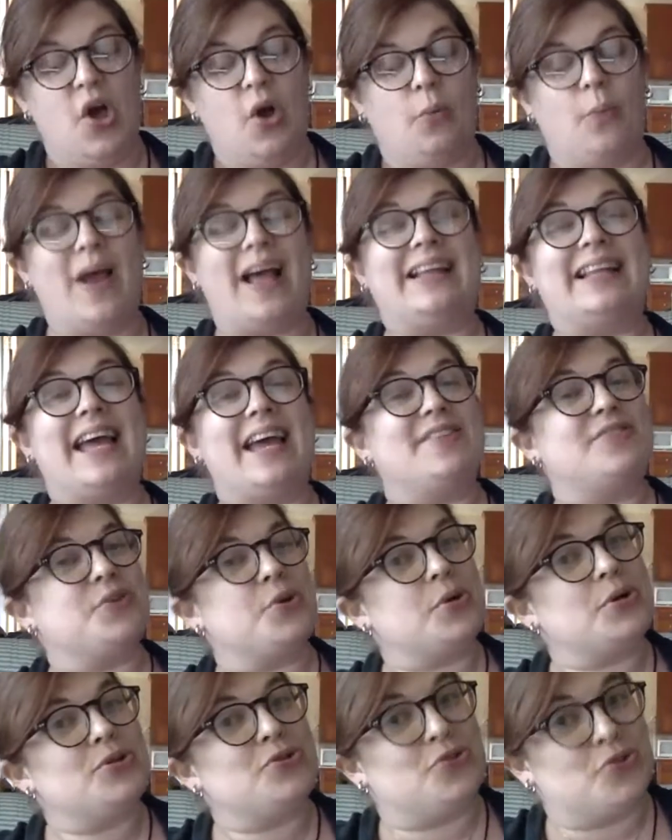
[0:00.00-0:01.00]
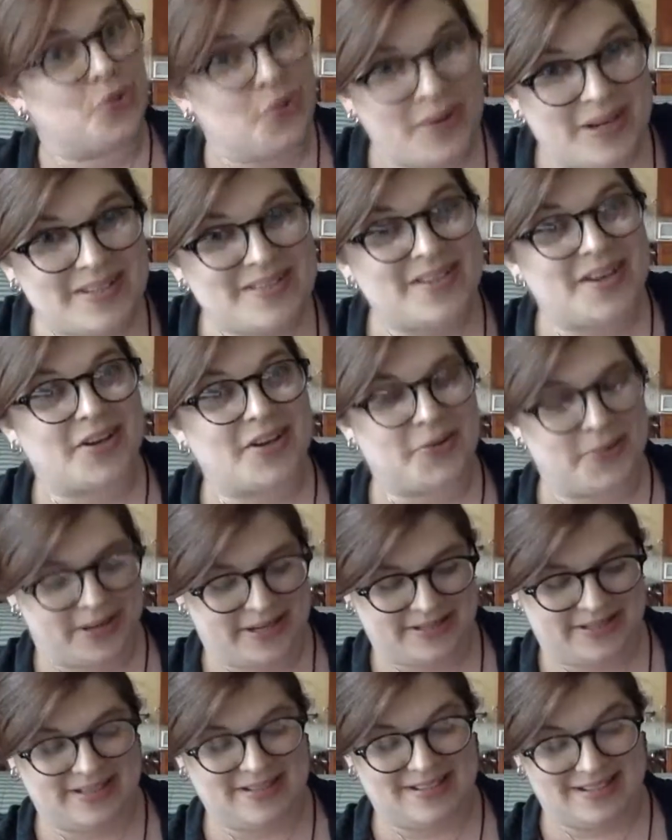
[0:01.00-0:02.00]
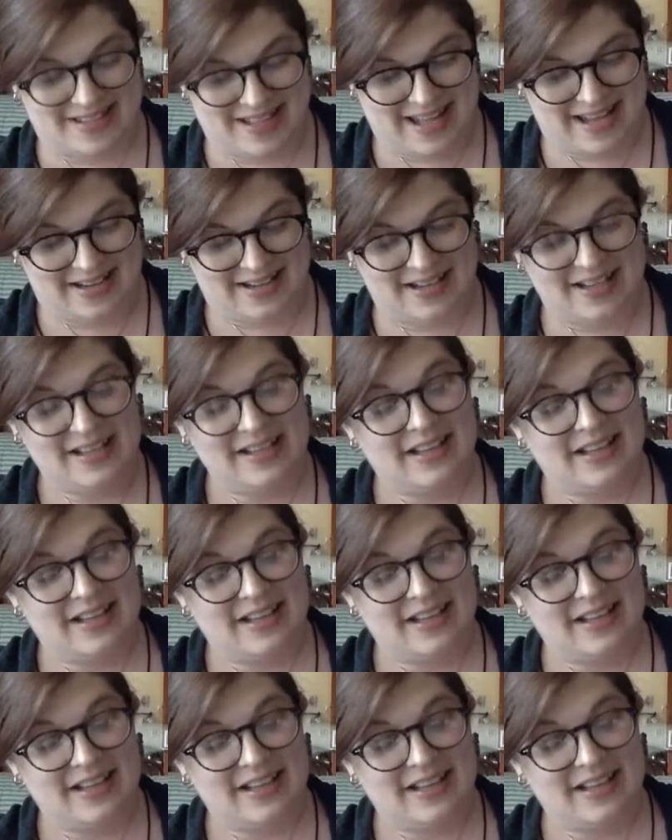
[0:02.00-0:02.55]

Well, as your joint acquaintance, then,